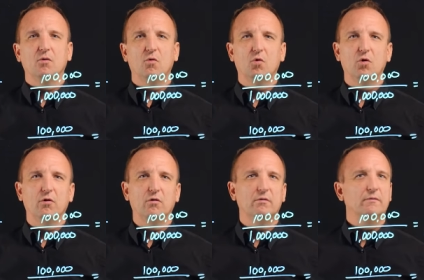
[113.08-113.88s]

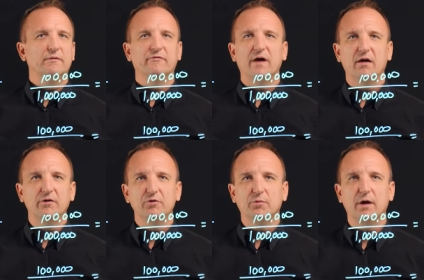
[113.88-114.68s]
or the
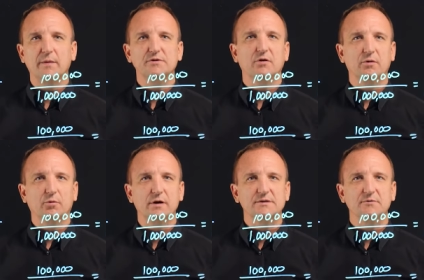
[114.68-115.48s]
value perhaps on
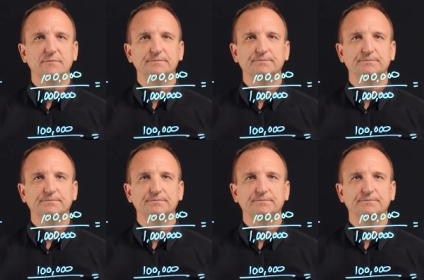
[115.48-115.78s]
appraisal.